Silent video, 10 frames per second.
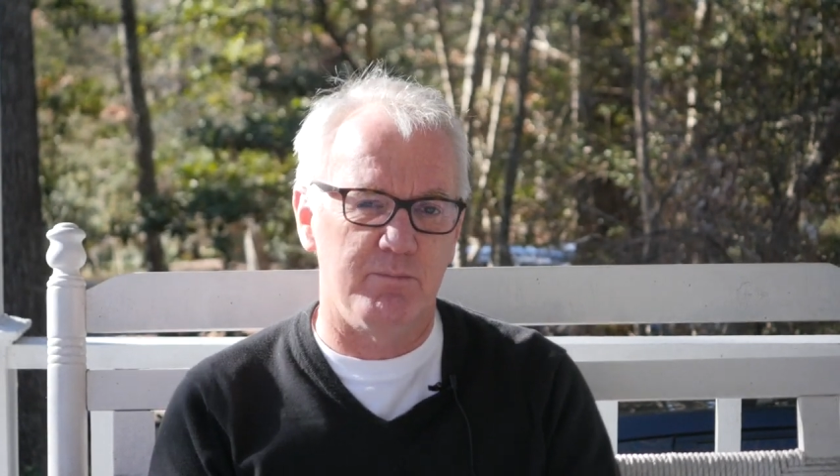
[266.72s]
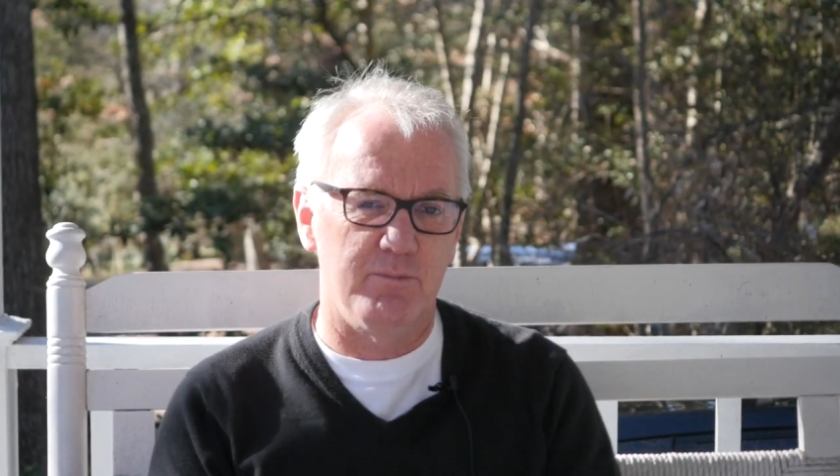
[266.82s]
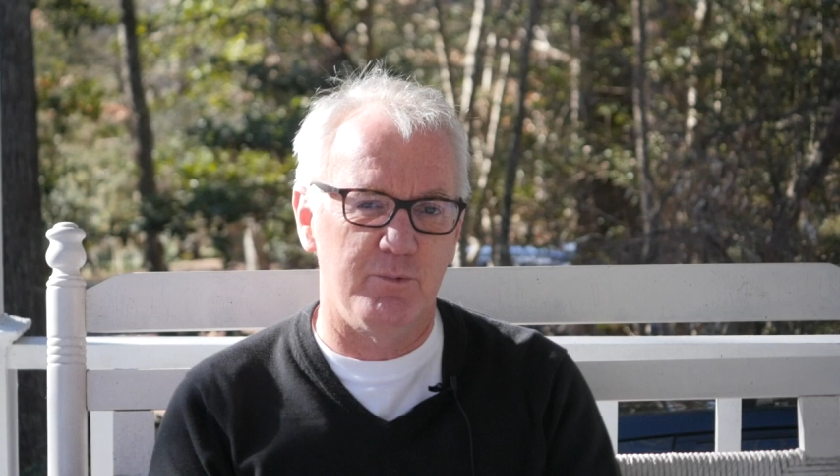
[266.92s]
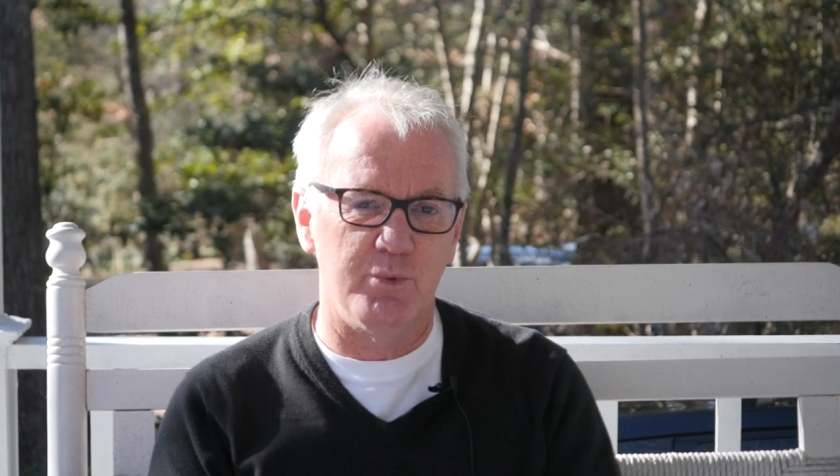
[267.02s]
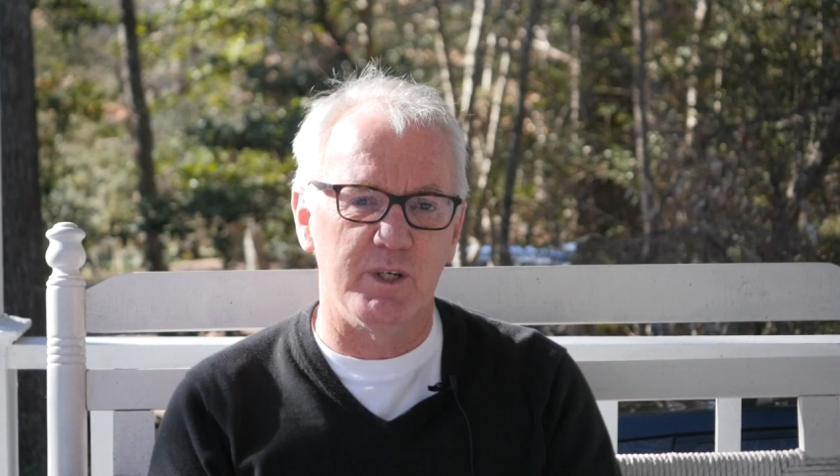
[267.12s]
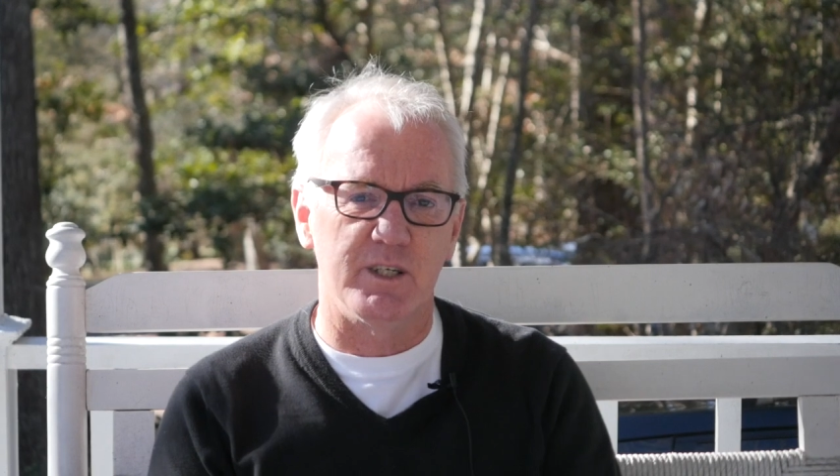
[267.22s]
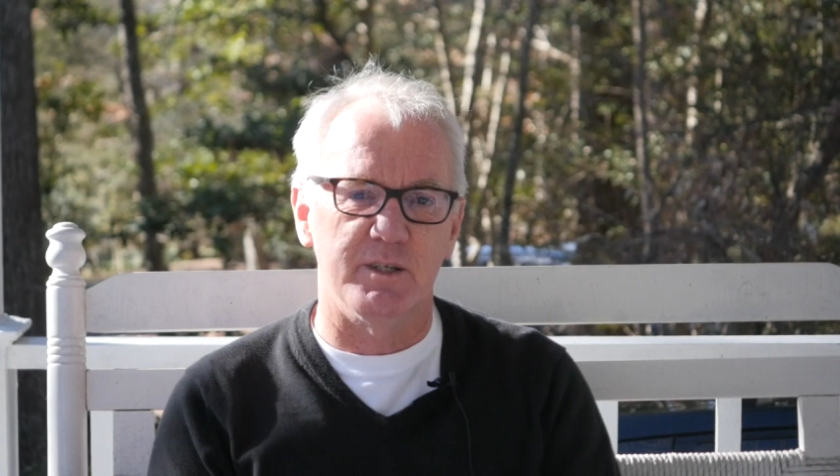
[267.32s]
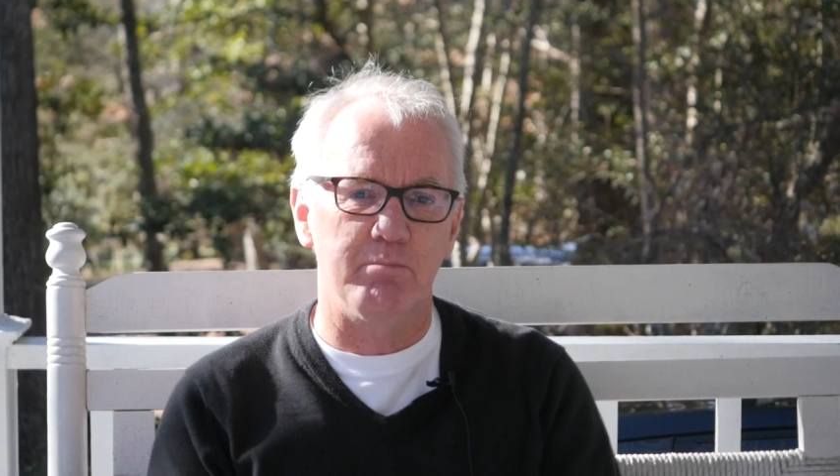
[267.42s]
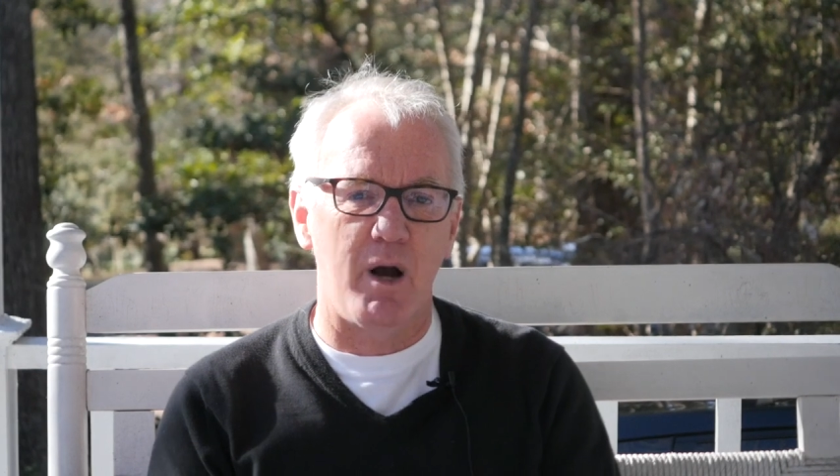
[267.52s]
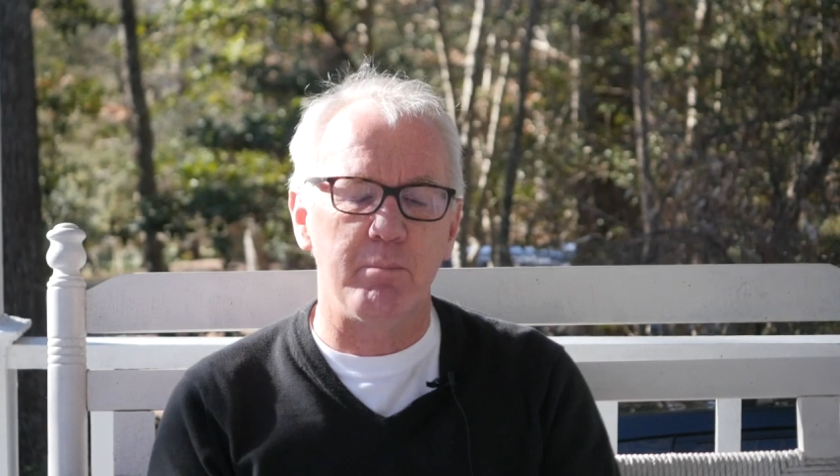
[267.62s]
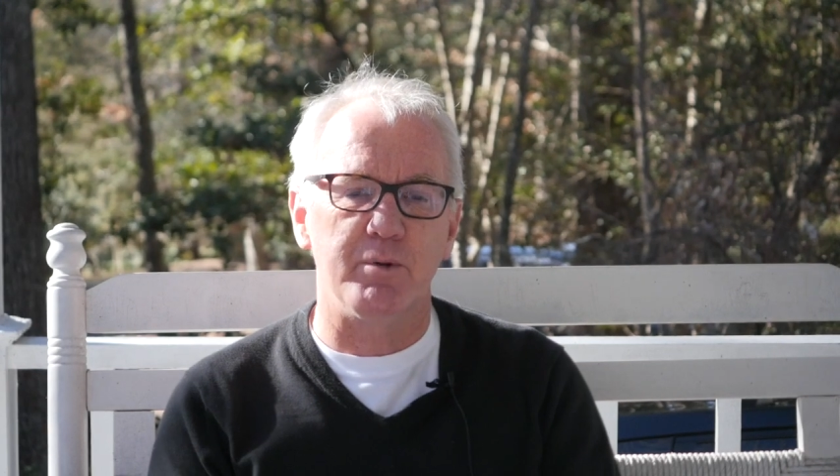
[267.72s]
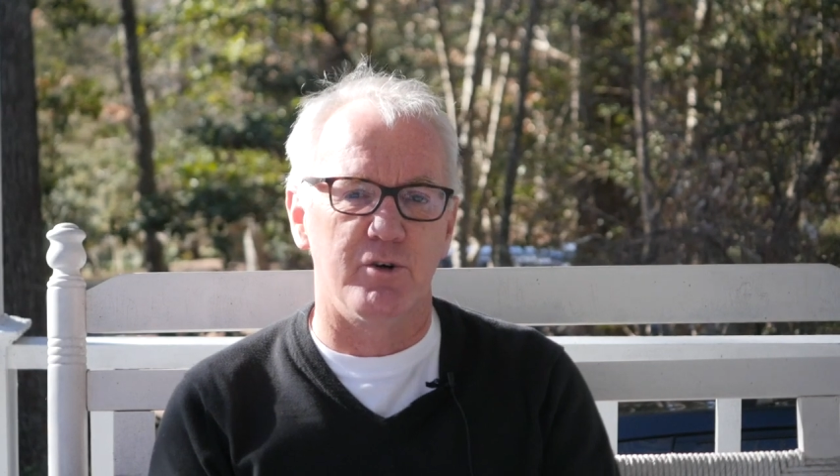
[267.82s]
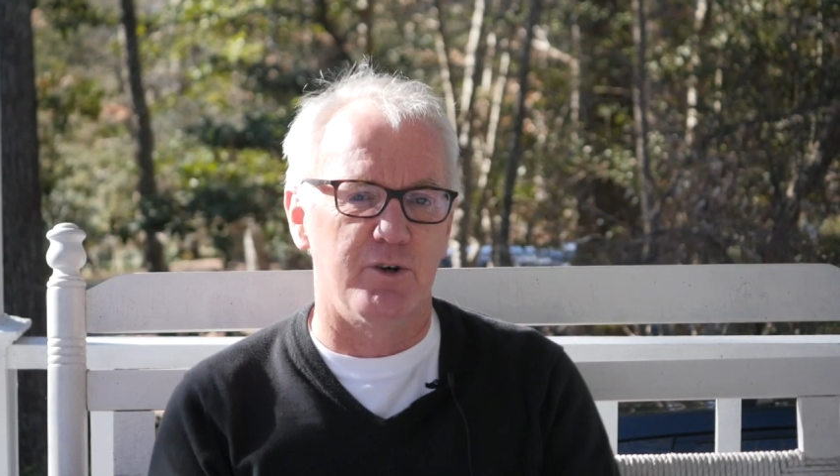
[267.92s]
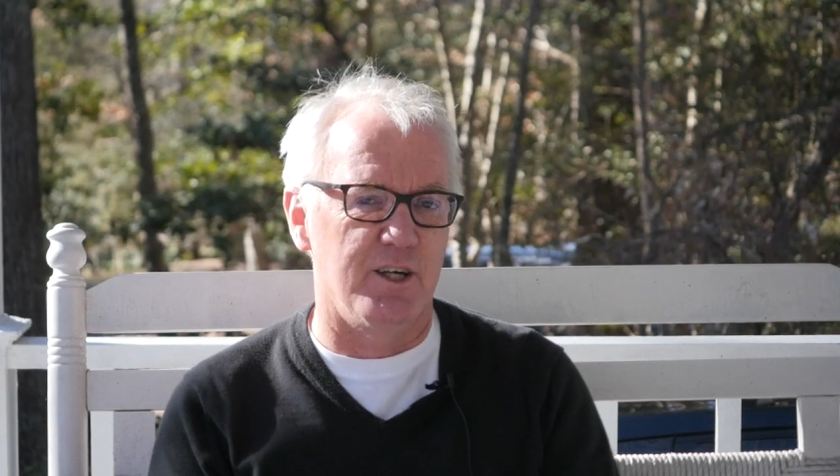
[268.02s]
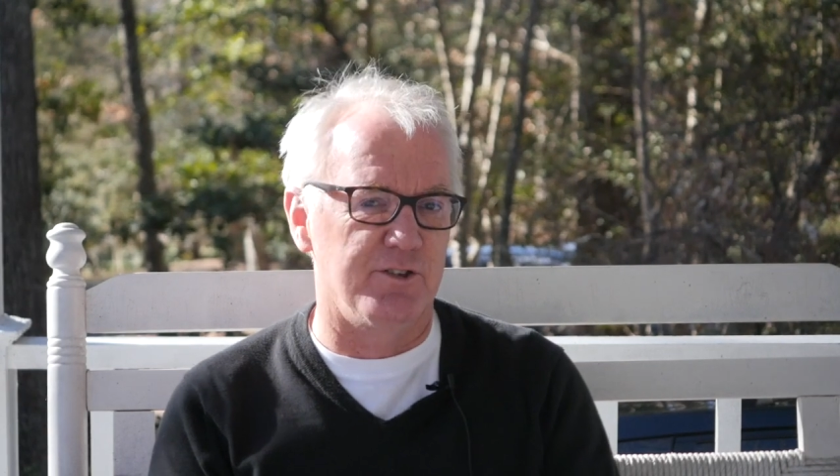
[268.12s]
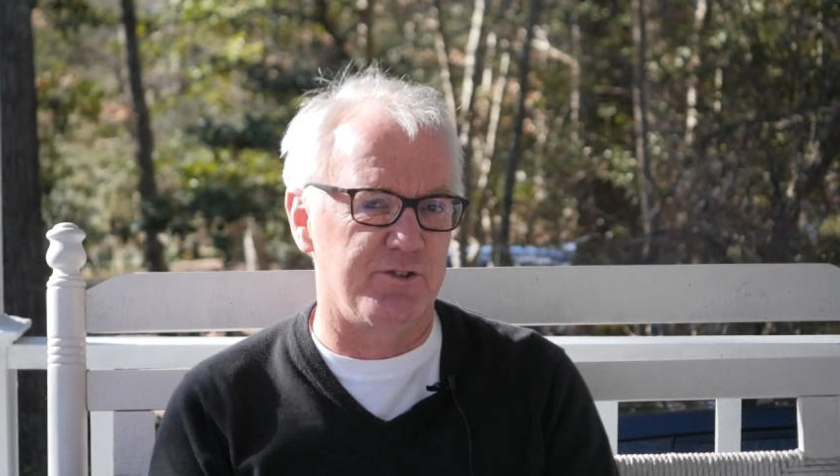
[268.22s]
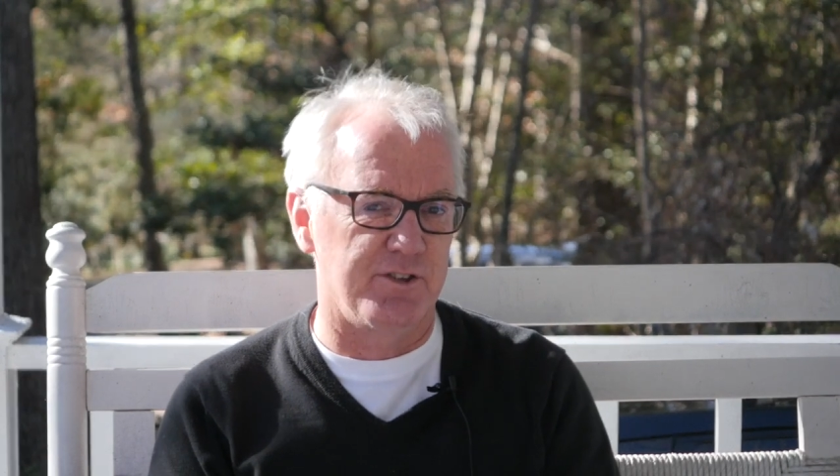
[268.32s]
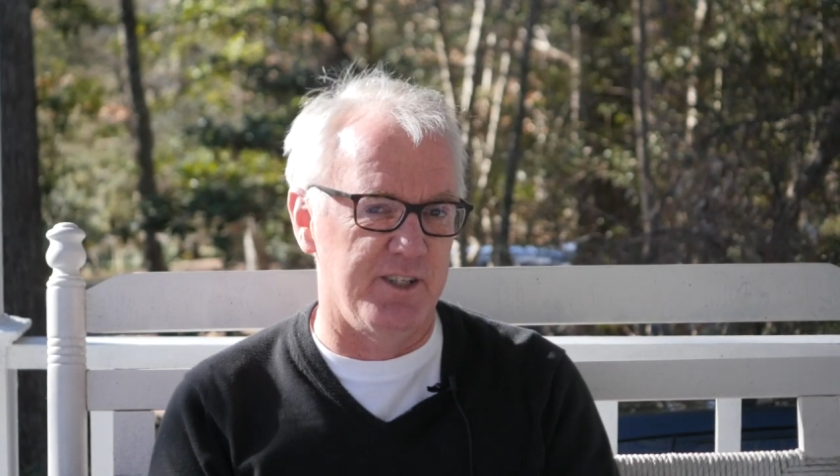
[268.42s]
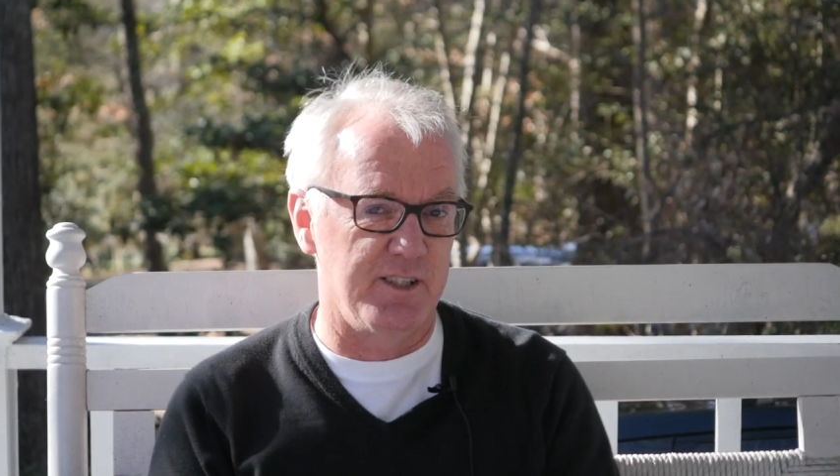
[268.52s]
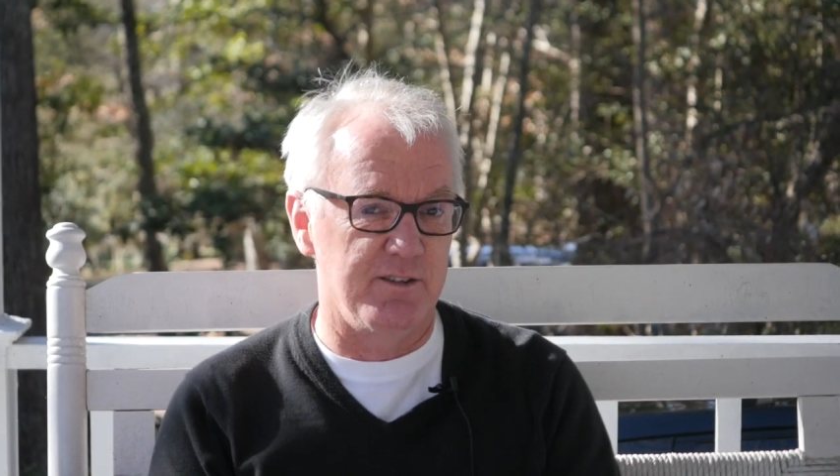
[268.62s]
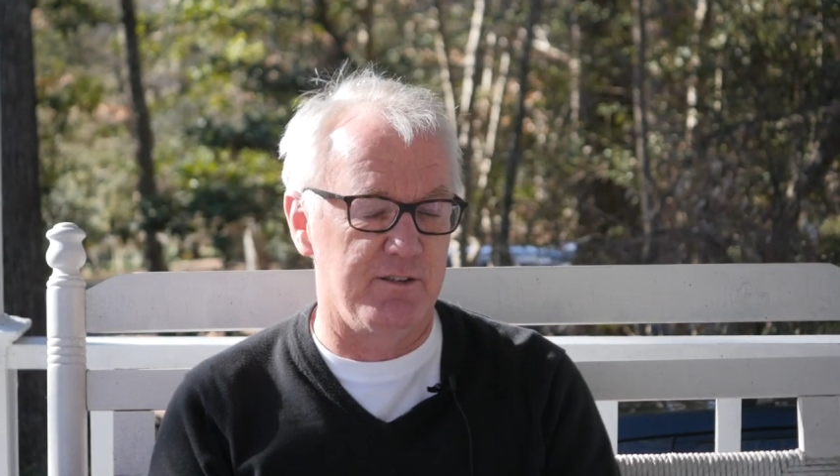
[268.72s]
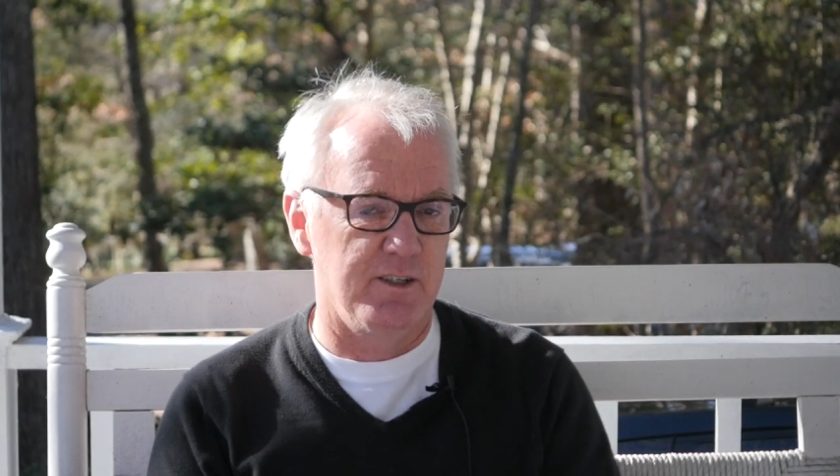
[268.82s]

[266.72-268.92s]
really popularized that